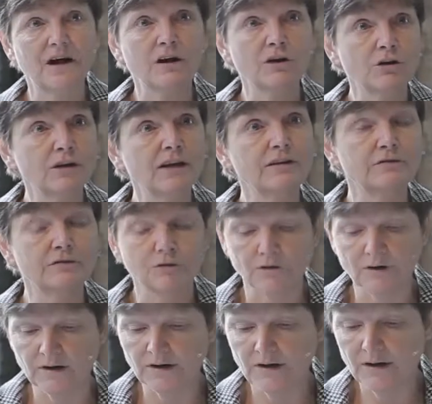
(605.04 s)
are looking
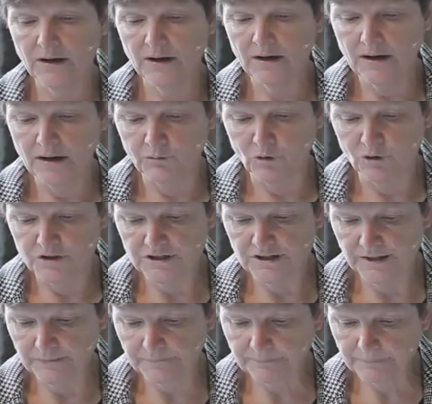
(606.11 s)
for and
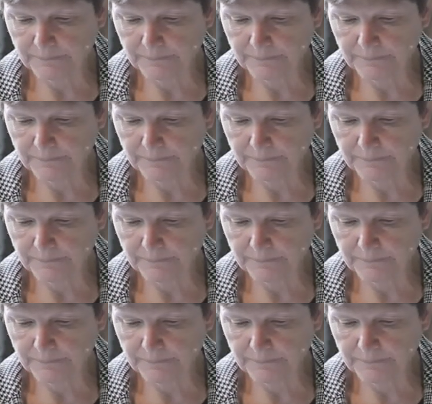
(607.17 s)
wanting.